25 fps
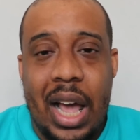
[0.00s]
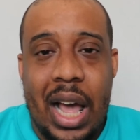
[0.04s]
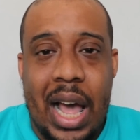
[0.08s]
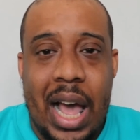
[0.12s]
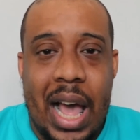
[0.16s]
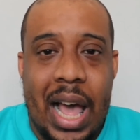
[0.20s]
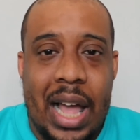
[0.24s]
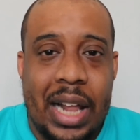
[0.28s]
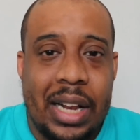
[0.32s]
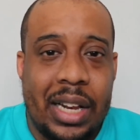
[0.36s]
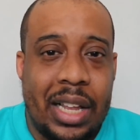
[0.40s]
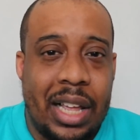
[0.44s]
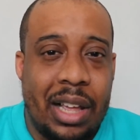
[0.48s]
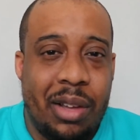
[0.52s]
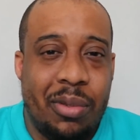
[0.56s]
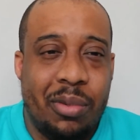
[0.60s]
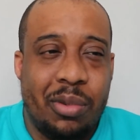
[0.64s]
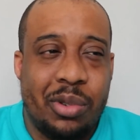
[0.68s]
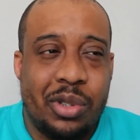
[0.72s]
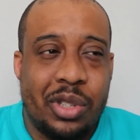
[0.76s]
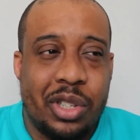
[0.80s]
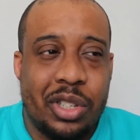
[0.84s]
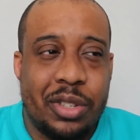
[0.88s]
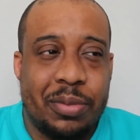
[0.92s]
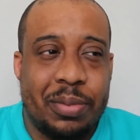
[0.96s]
And it
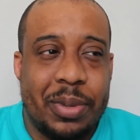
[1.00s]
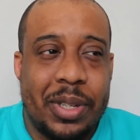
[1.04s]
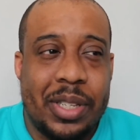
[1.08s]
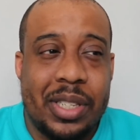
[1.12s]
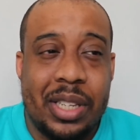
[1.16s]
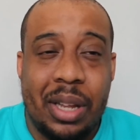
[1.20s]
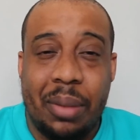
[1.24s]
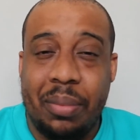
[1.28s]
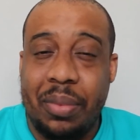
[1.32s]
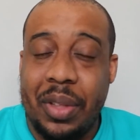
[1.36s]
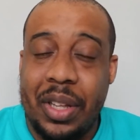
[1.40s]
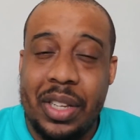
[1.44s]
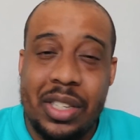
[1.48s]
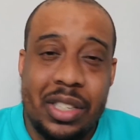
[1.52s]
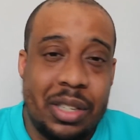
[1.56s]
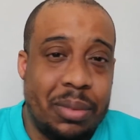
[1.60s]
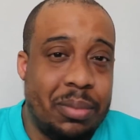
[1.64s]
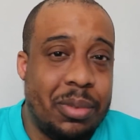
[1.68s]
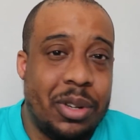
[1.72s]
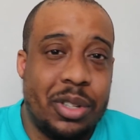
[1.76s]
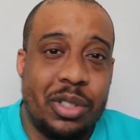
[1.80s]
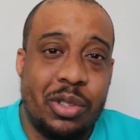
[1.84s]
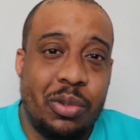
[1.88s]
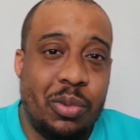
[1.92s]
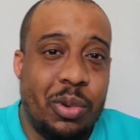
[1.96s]
will just be something
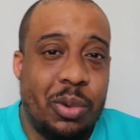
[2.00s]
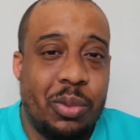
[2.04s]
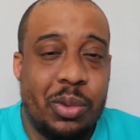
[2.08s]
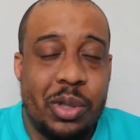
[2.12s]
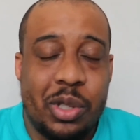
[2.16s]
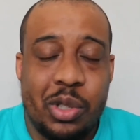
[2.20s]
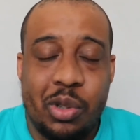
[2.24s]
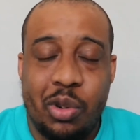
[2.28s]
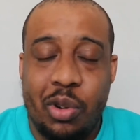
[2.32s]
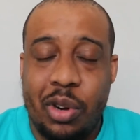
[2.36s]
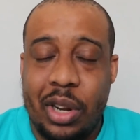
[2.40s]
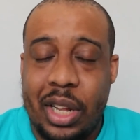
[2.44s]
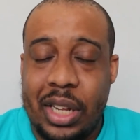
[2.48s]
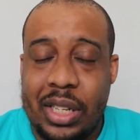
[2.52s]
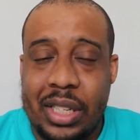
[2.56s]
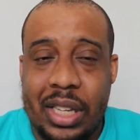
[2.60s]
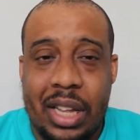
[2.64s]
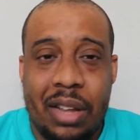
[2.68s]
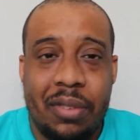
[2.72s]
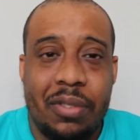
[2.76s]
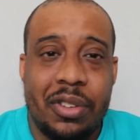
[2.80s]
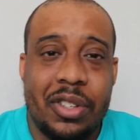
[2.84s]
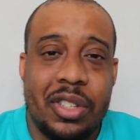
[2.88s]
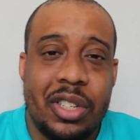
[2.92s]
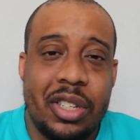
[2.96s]
similar to what we saw against
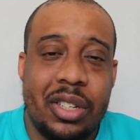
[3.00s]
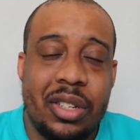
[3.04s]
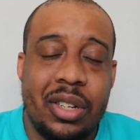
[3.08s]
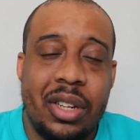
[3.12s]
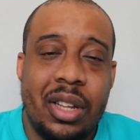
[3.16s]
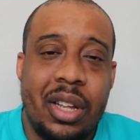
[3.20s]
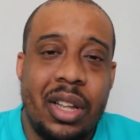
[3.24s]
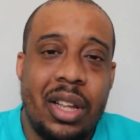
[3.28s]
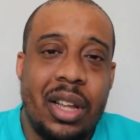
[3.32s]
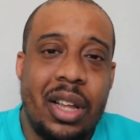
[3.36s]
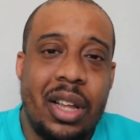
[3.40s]
Everton.